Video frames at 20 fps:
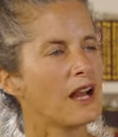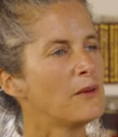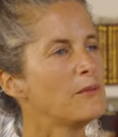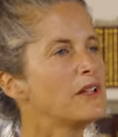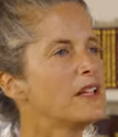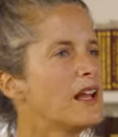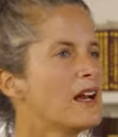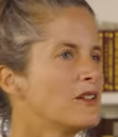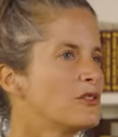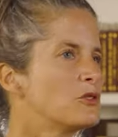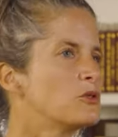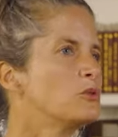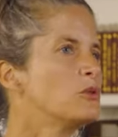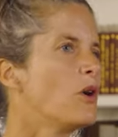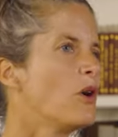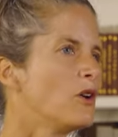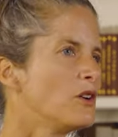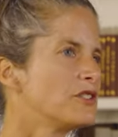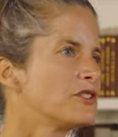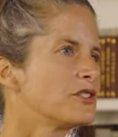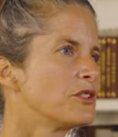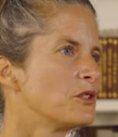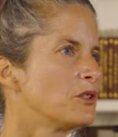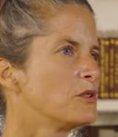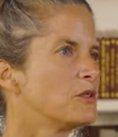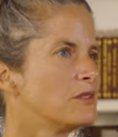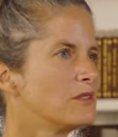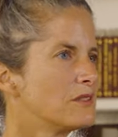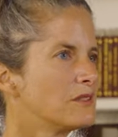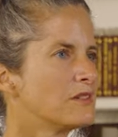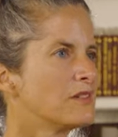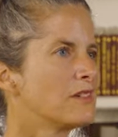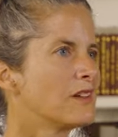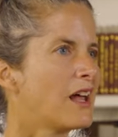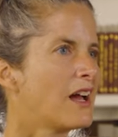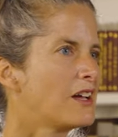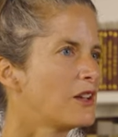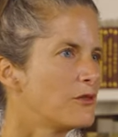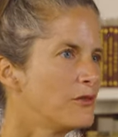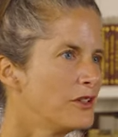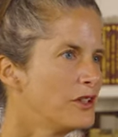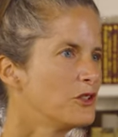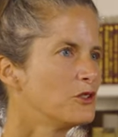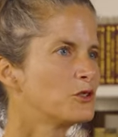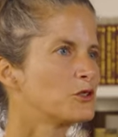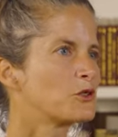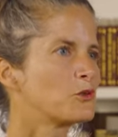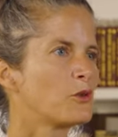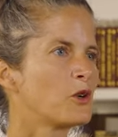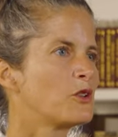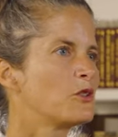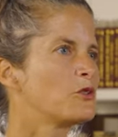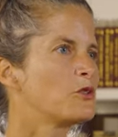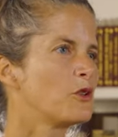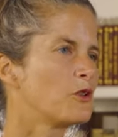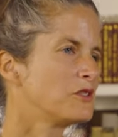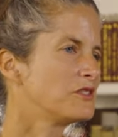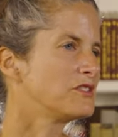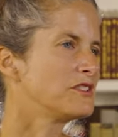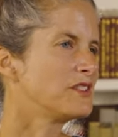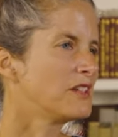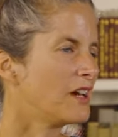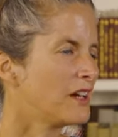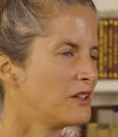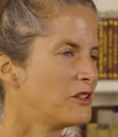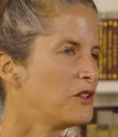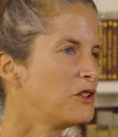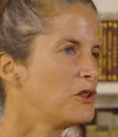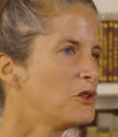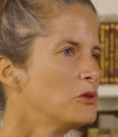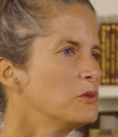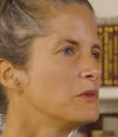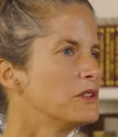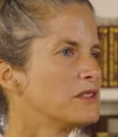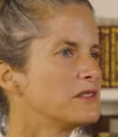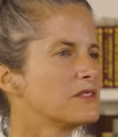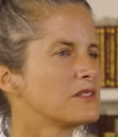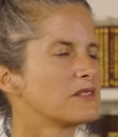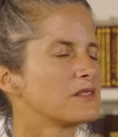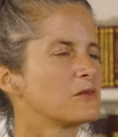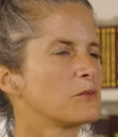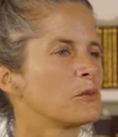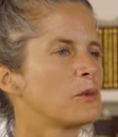I mean, I do also like videos where you don't see any humans,